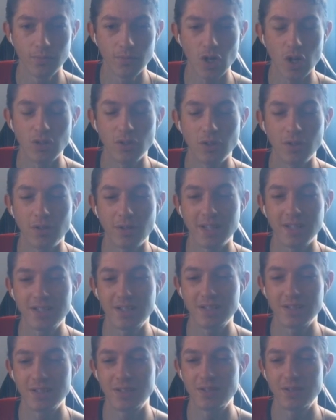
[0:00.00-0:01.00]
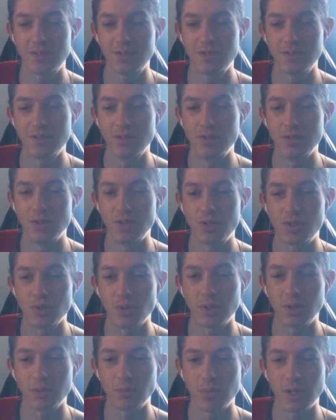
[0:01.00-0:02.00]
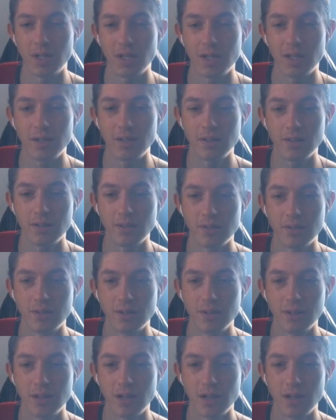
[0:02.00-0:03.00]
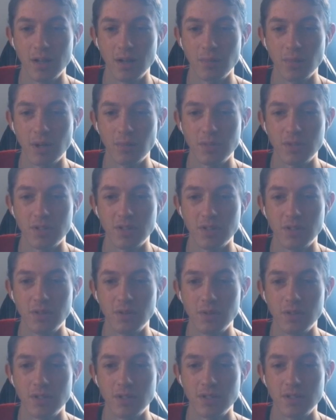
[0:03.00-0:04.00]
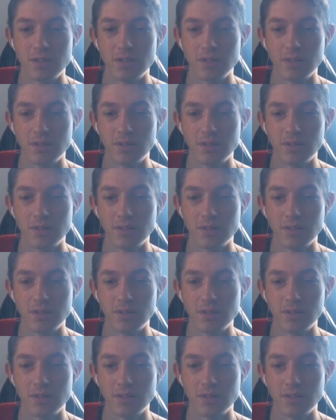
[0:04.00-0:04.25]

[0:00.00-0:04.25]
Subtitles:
Although that's just destroying my hand. I'm just gonna do this.